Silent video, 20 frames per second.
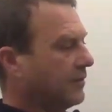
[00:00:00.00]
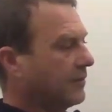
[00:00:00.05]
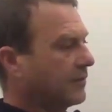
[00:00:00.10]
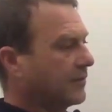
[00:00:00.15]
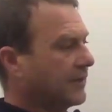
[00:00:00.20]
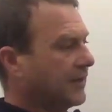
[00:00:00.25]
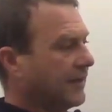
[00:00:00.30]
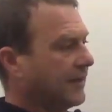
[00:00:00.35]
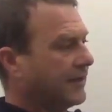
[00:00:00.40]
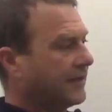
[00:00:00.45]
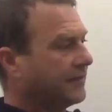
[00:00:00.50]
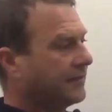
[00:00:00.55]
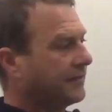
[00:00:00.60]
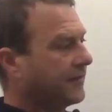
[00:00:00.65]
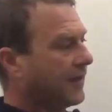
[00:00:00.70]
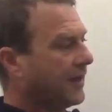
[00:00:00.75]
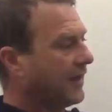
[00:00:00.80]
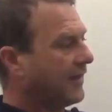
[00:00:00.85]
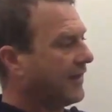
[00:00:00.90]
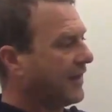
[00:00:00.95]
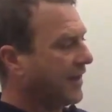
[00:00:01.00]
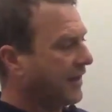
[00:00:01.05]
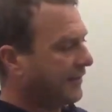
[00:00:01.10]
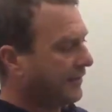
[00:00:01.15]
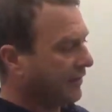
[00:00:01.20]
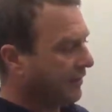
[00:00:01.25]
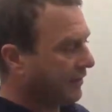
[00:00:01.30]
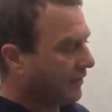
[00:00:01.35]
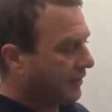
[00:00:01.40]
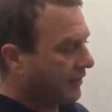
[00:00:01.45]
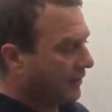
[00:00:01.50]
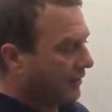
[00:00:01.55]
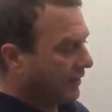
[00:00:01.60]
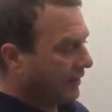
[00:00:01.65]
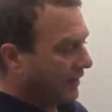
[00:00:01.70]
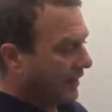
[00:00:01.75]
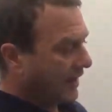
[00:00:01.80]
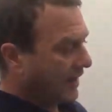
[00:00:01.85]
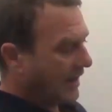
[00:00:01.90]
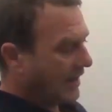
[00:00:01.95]
Okay, and then
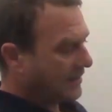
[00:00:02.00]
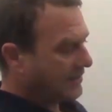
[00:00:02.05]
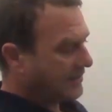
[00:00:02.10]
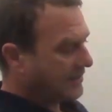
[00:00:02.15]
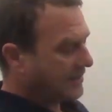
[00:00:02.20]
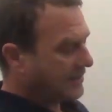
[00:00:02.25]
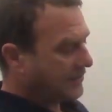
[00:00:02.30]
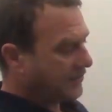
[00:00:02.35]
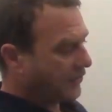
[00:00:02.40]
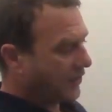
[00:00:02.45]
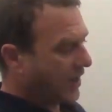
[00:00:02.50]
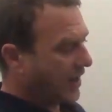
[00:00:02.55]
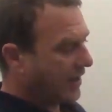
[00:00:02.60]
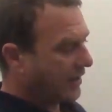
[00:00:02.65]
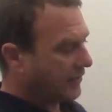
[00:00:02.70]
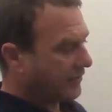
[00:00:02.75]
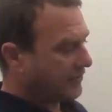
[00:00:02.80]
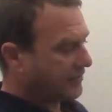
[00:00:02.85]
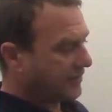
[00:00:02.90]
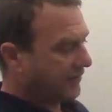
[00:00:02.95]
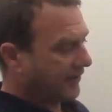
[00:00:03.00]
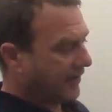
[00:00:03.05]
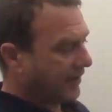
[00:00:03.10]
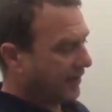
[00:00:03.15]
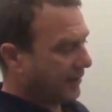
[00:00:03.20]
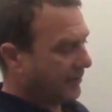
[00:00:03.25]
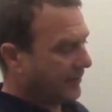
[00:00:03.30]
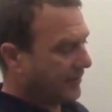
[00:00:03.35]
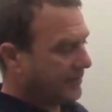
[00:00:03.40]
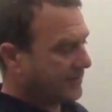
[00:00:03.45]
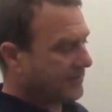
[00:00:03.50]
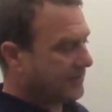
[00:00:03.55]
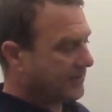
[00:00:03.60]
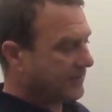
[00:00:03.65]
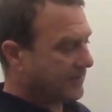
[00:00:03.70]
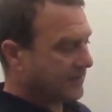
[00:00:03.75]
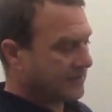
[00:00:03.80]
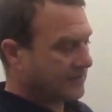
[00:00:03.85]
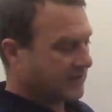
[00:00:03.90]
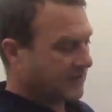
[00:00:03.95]
as these triangles develop,
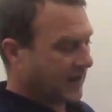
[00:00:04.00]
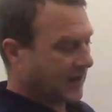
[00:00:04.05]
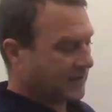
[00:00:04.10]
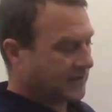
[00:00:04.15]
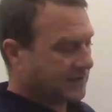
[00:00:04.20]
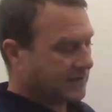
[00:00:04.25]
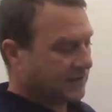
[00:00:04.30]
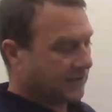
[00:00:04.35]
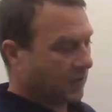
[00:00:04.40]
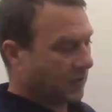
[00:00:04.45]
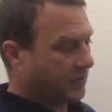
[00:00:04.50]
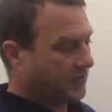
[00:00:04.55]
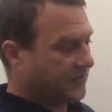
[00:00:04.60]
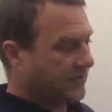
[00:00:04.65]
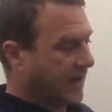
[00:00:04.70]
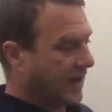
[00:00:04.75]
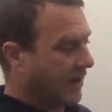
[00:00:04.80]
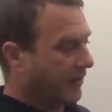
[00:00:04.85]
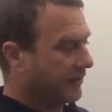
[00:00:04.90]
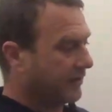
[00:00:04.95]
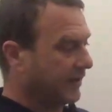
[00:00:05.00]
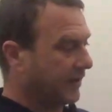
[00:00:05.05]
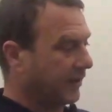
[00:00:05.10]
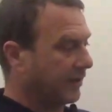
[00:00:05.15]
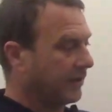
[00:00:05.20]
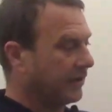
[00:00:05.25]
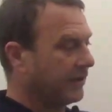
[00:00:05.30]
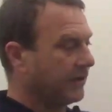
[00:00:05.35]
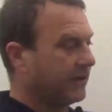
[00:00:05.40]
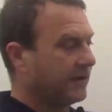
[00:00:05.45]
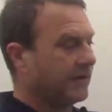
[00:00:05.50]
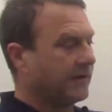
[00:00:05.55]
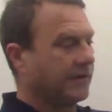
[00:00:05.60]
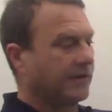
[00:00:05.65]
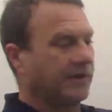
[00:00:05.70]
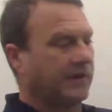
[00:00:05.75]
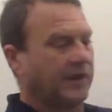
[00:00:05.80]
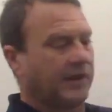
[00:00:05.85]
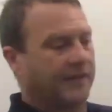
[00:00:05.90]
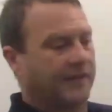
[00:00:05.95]
this side slopes down here.
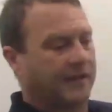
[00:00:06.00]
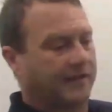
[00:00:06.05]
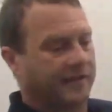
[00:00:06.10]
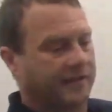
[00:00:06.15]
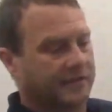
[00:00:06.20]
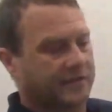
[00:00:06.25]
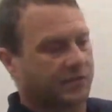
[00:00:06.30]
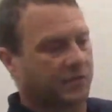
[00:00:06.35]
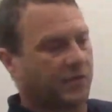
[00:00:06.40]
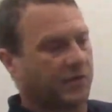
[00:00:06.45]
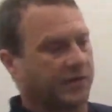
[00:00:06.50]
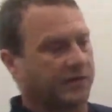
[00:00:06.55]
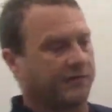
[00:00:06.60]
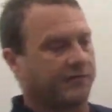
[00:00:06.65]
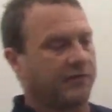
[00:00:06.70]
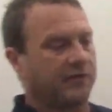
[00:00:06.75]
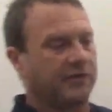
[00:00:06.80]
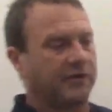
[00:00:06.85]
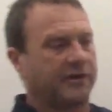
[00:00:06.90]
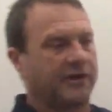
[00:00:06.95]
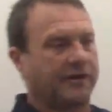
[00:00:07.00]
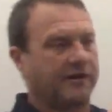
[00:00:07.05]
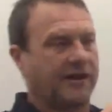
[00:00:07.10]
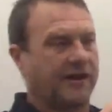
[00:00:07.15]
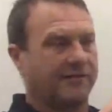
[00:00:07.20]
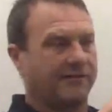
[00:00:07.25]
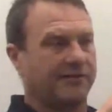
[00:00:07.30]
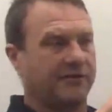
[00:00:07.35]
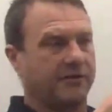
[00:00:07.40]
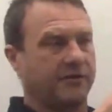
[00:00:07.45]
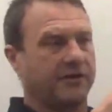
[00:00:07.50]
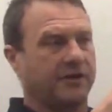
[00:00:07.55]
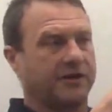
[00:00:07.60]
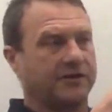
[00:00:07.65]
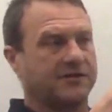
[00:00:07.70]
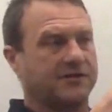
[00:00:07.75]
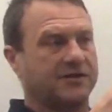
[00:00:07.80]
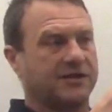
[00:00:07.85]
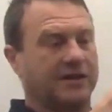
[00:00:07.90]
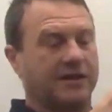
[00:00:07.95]
And then this one, if we look at that view, you
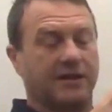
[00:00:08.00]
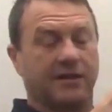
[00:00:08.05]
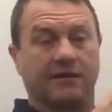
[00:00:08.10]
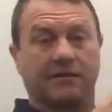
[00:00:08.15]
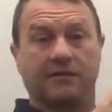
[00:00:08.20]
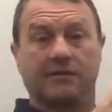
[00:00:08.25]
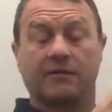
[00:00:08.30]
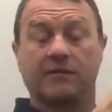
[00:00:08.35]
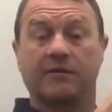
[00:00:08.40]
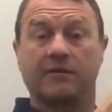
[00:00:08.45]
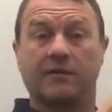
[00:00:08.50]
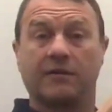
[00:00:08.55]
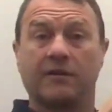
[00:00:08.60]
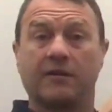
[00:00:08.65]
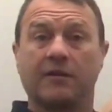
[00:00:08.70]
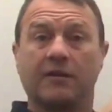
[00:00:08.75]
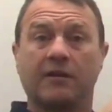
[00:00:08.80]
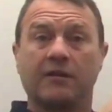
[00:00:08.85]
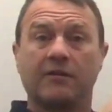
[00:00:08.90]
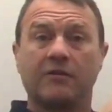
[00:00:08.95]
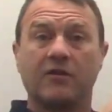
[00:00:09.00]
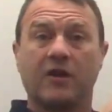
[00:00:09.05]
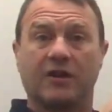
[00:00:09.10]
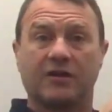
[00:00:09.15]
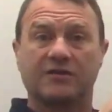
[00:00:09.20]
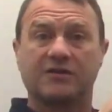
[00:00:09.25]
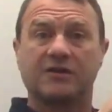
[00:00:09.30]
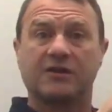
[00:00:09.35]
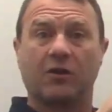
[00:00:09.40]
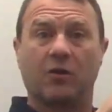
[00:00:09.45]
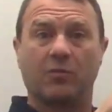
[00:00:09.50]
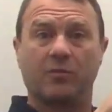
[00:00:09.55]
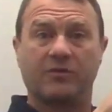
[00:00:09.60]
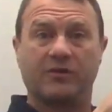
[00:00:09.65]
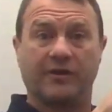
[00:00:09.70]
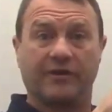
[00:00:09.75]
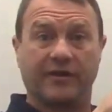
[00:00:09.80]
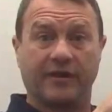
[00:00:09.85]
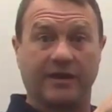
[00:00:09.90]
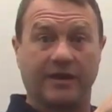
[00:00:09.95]
can see you got a slope
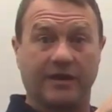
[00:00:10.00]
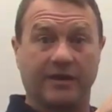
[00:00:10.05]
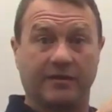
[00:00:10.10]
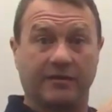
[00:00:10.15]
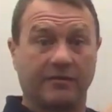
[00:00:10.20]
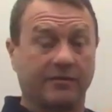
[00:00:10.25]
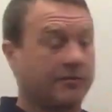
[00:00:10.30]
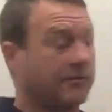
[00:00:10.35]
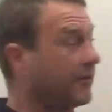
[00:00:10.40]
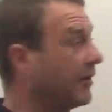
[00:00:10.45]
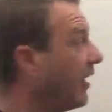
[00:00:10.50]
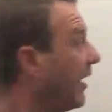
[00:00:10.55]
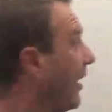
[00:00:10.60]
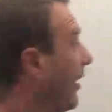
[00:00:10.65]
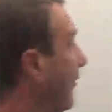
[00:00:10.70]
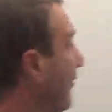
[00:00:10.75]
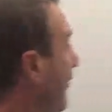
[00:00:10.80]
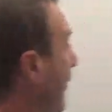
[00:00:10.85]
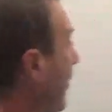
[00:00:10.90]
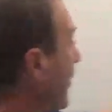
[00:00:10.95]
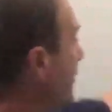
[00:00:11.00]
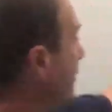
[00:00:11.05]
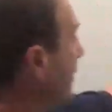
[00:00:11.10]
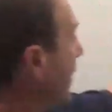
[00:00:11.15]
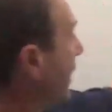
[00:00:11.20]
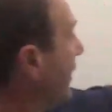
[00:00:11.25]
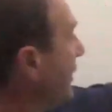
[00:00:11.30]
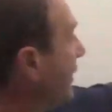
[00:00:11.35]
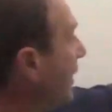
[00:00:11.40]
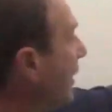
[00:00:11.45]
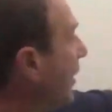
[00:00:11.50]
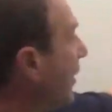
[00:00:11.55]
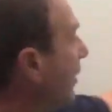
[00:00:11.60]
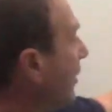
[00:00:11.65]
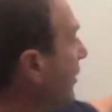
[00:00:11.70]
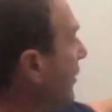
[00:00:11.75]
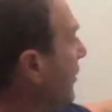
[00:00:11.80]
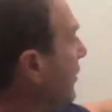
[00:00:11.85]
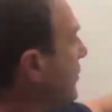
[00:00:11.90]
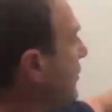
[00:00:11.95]
to the far side here.
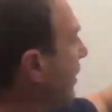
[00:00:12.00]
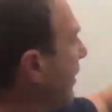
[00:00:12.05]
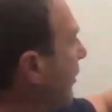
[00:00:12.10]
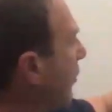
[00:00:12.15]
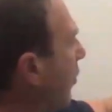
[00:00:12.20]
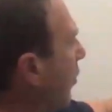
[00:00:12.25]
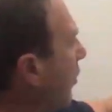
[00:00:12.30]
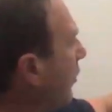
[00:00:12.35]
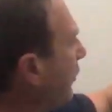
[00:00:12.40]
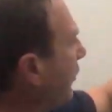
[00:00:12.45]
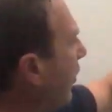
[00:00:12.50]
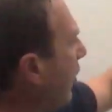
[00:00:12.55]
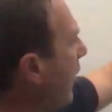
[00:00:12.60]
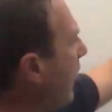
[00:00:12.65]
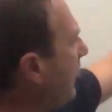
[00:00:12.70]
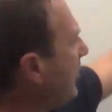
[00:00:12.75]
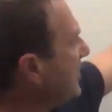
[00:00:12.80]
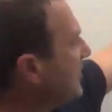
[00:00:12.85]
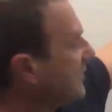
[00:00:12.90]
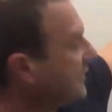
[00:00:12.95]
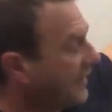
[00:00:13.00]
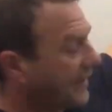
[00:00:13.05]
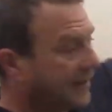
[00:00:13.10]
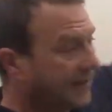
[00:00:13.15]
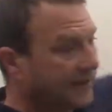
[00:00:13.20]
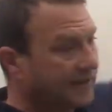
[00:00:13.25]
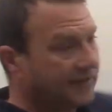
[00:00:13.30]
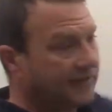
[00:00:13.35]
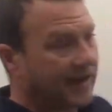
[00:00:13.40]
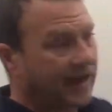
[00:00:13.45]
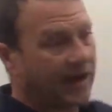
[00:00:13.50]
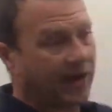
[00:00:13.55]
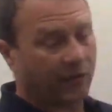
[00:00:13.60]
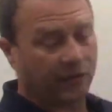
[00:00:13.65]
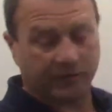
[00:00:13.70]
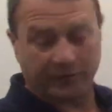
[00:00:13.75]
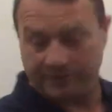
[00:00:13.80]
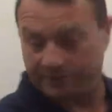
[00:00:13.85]
So that whole top is leaning down.